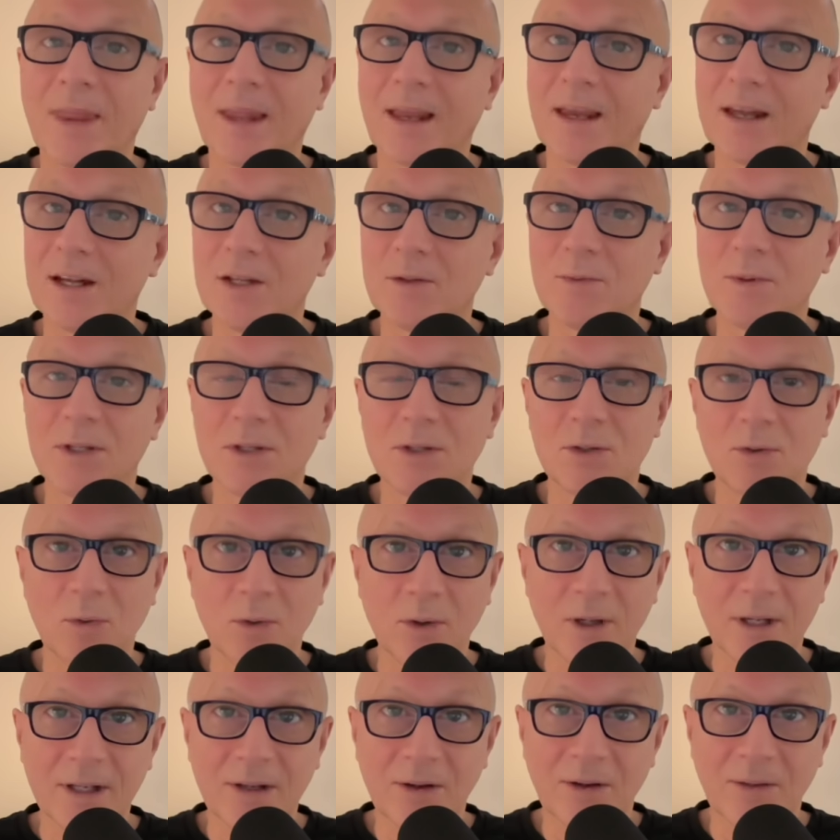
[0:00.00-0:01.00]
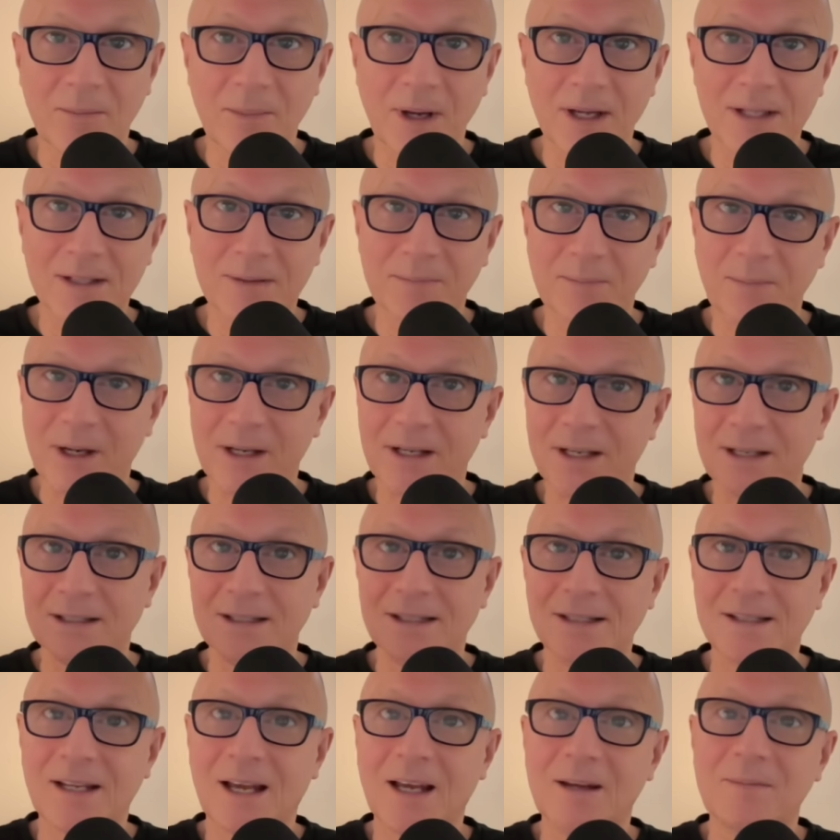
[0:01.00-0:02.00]
And as we saw, Elon Musk making
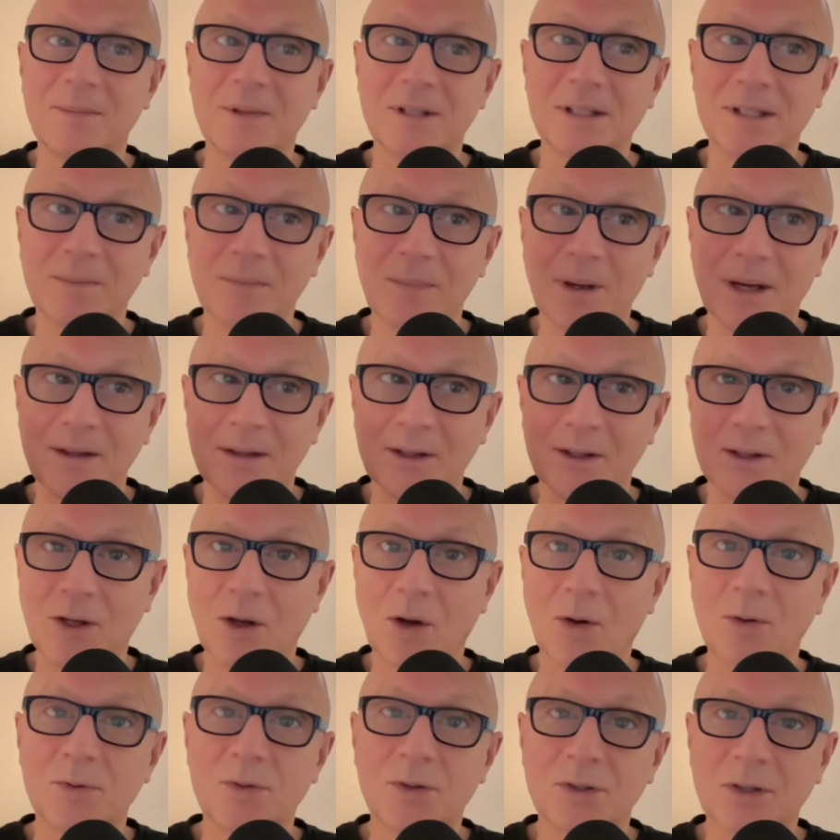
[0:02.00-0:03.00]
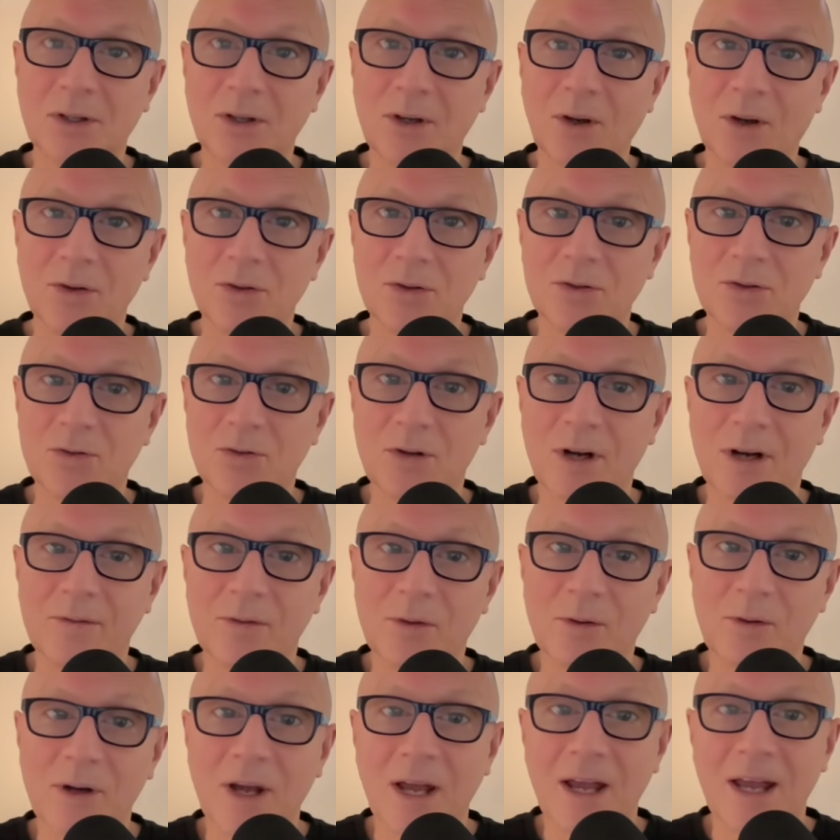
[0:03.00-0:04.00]
statements about the coast-to-coast
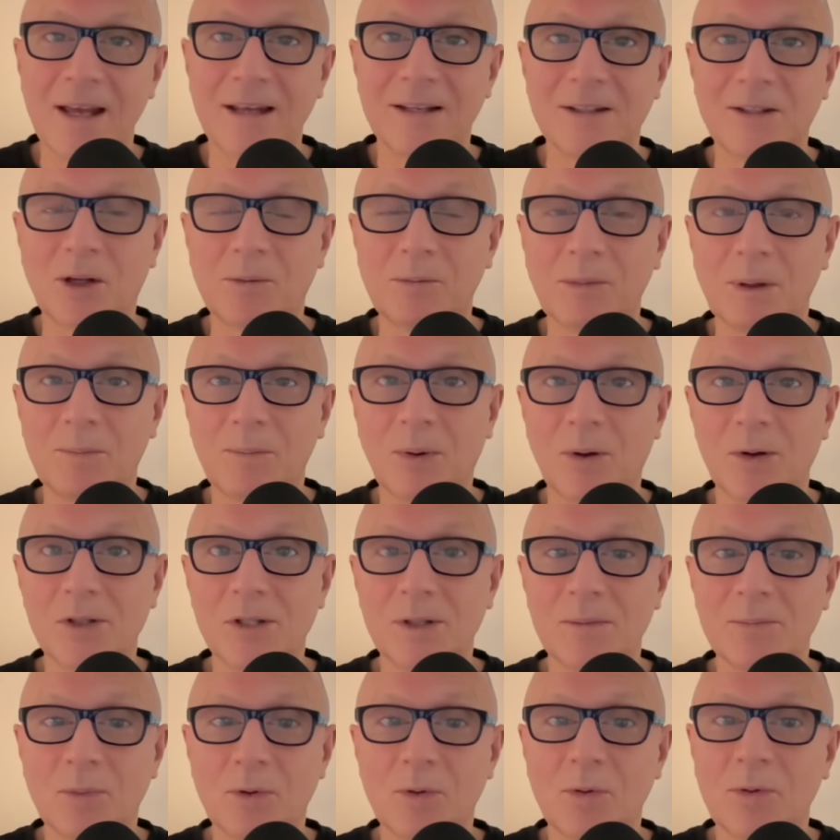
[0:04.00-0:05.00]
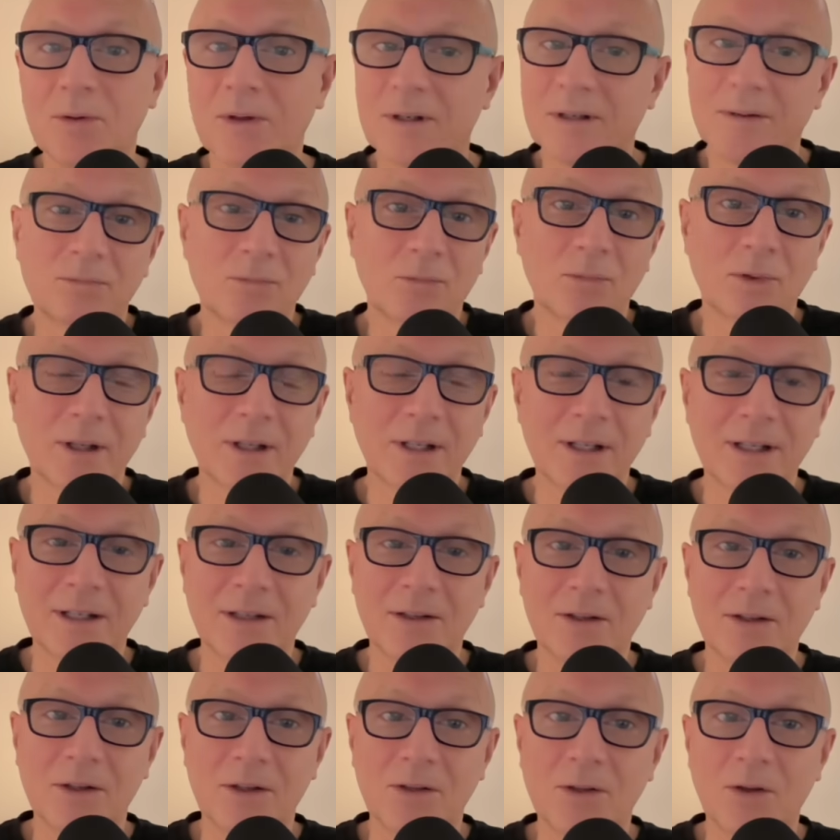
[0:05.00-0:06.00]
travel, it's going to be possible really
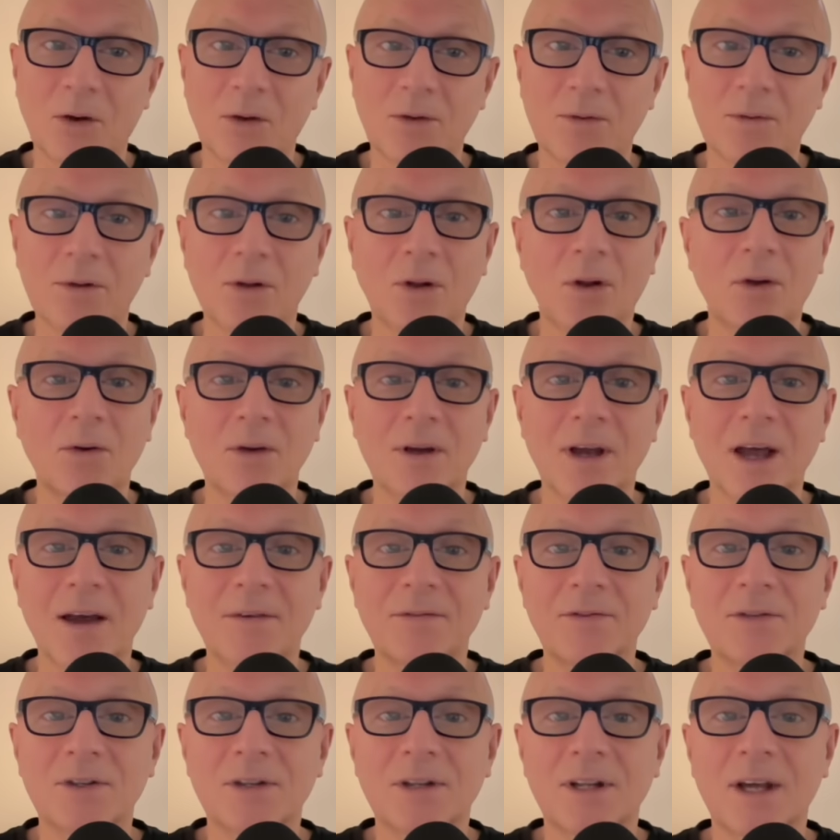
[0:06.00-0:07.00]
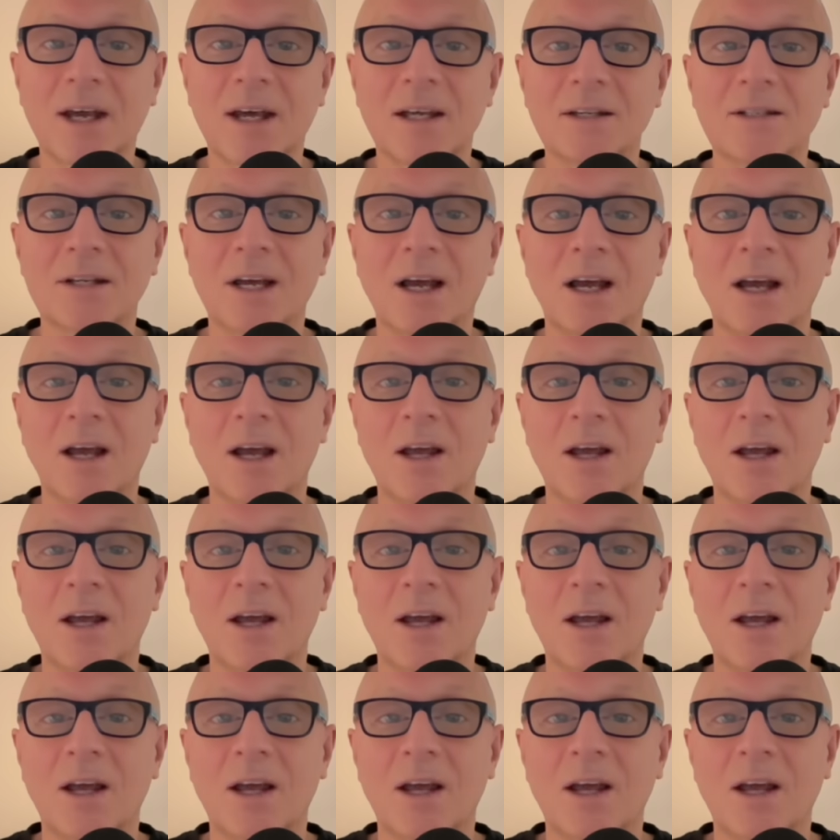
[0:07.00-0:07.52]
not long after that.